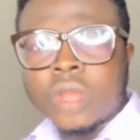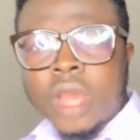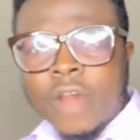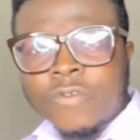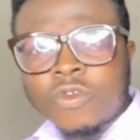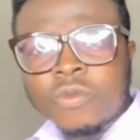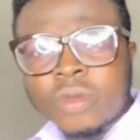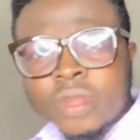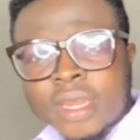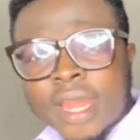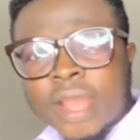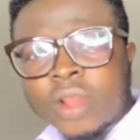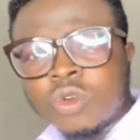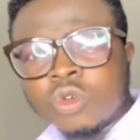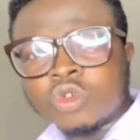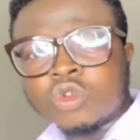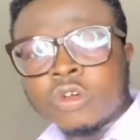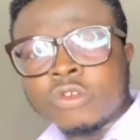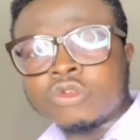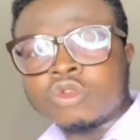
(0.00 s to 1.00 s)
Have you been
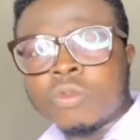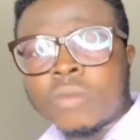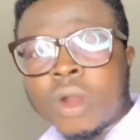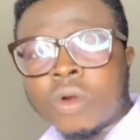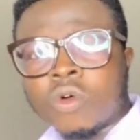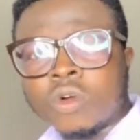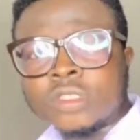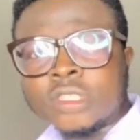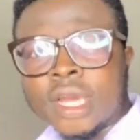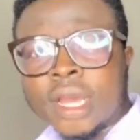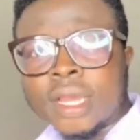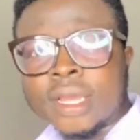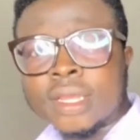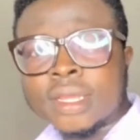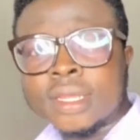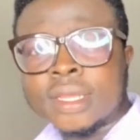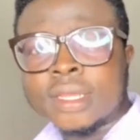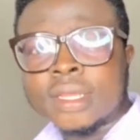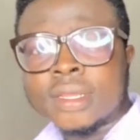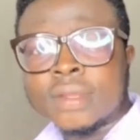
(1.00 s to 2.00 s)
diagnosed with stomach ulcer?
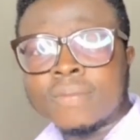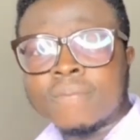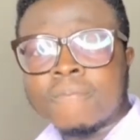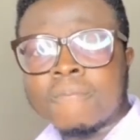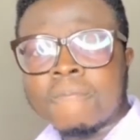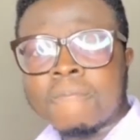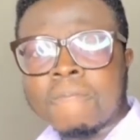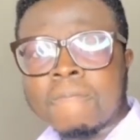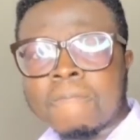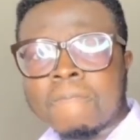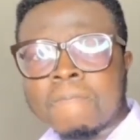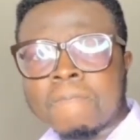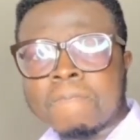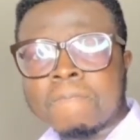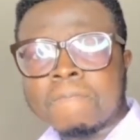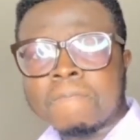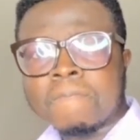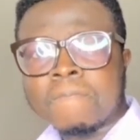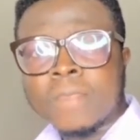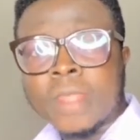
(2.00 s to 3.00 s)

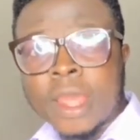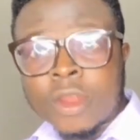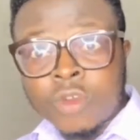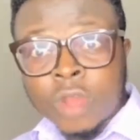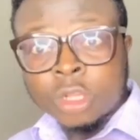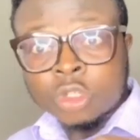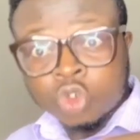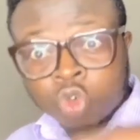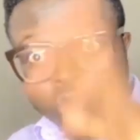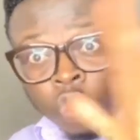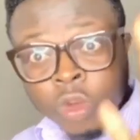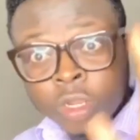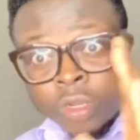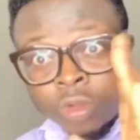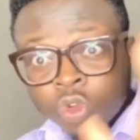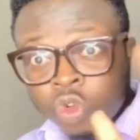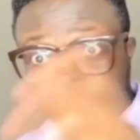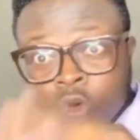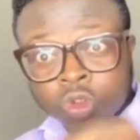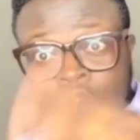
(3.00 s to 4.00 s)
And you are scrolling,
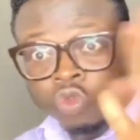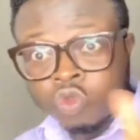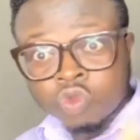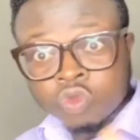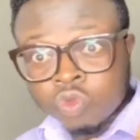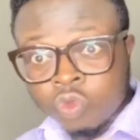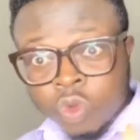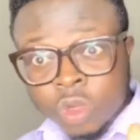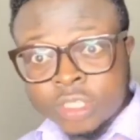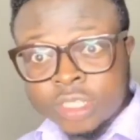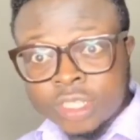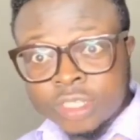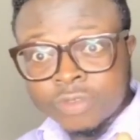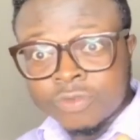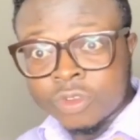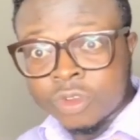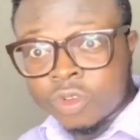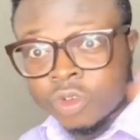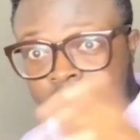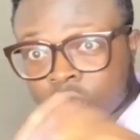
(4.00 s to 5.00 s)
you don't want to watch this
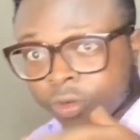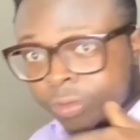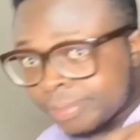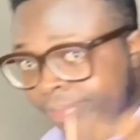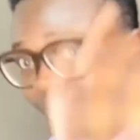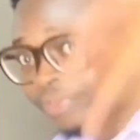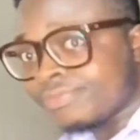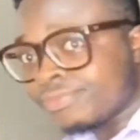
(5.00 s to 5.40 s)
video.